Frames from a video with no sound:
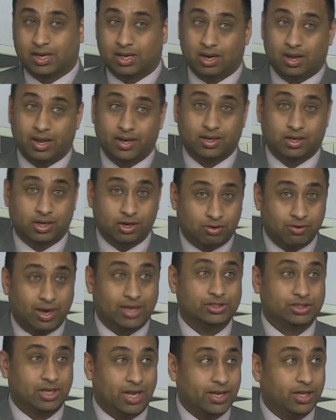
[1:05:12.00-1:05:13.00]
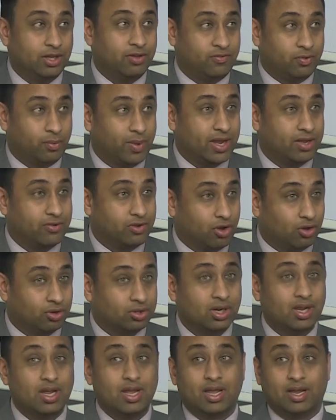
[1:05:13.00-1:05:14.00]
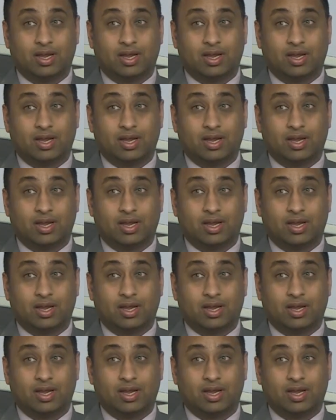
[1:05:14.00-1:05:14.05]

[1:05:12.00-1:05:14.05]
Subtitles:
can I congratulate you for where you've gone?